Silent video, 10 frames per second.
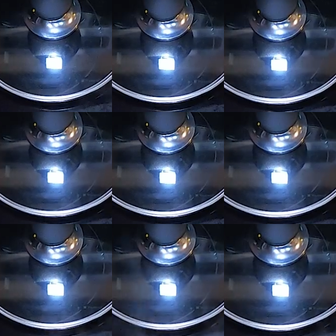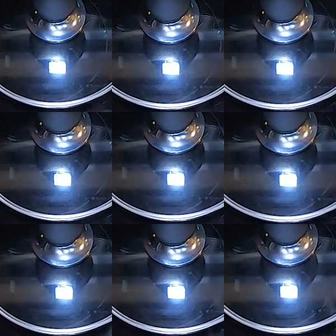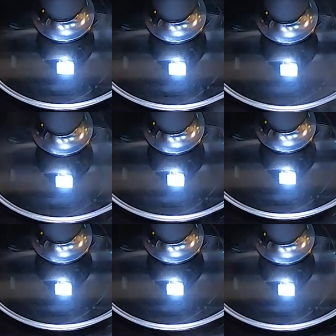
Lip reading: it's starting to come up to a boil.